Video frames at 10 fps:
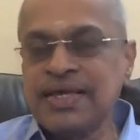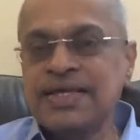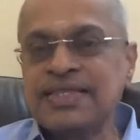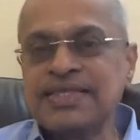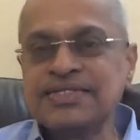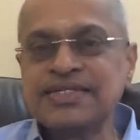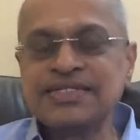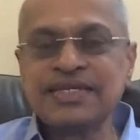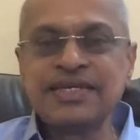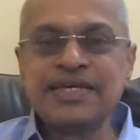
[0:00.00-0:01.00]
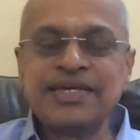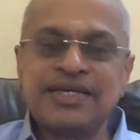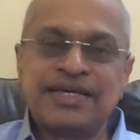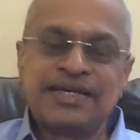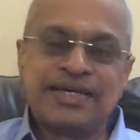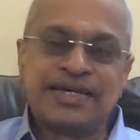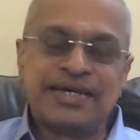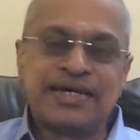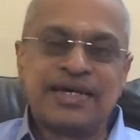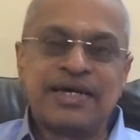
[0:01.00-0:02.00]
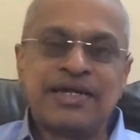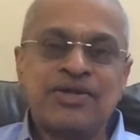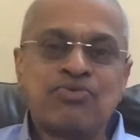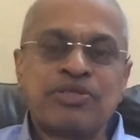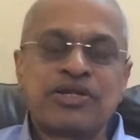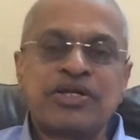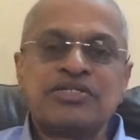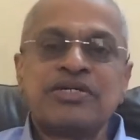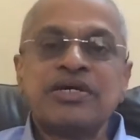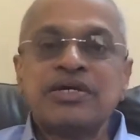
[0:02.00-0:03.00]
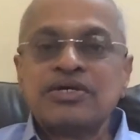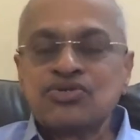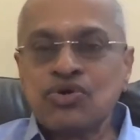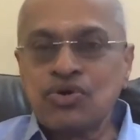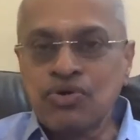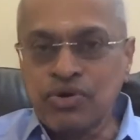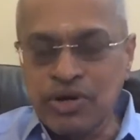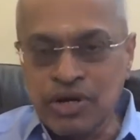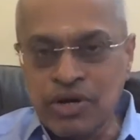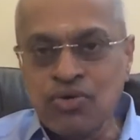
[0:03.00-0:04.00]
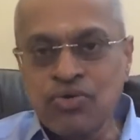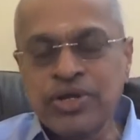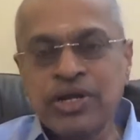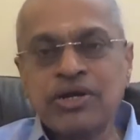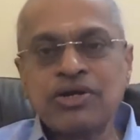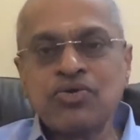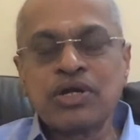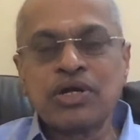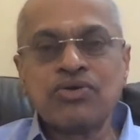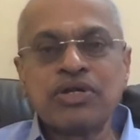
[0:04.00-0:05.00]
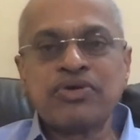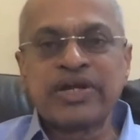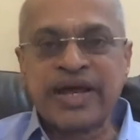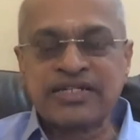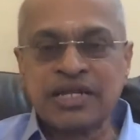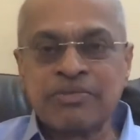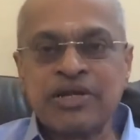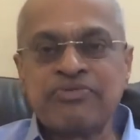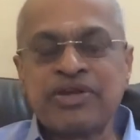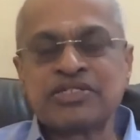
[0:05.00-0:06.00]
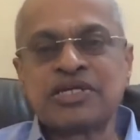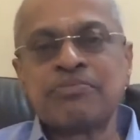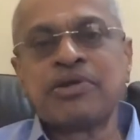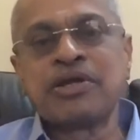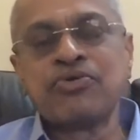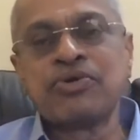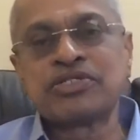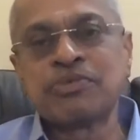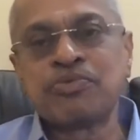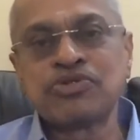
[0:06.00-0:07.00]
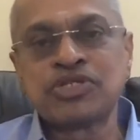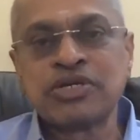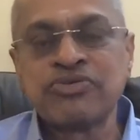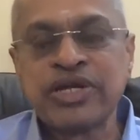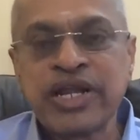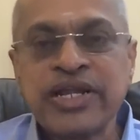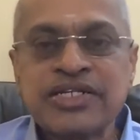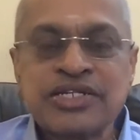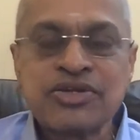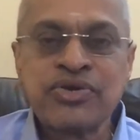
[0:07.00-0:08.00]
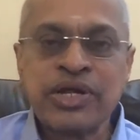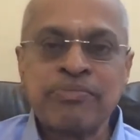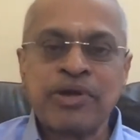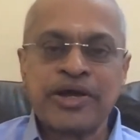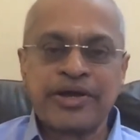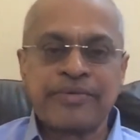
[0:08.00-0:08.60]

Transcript: This is the new methodology. So now, in order to work out your tax liability, for example, now you are supposed to give declaration to your employer